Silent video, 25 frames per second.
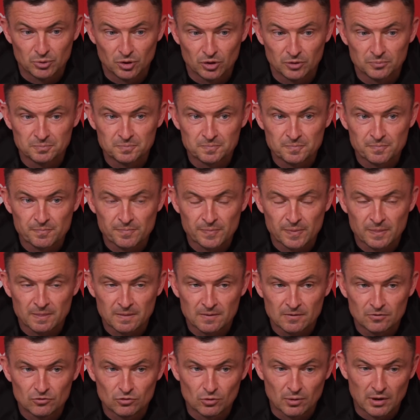But
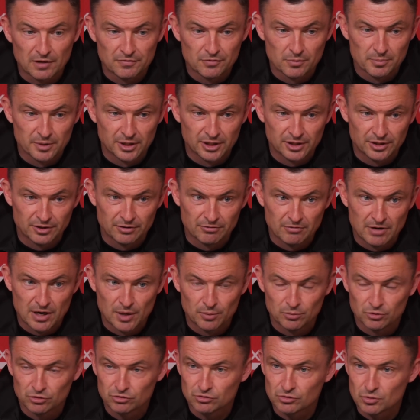to have them in and
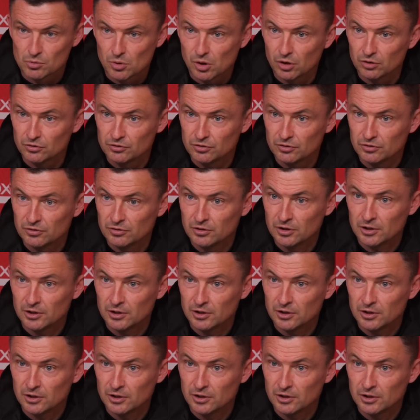around the squad,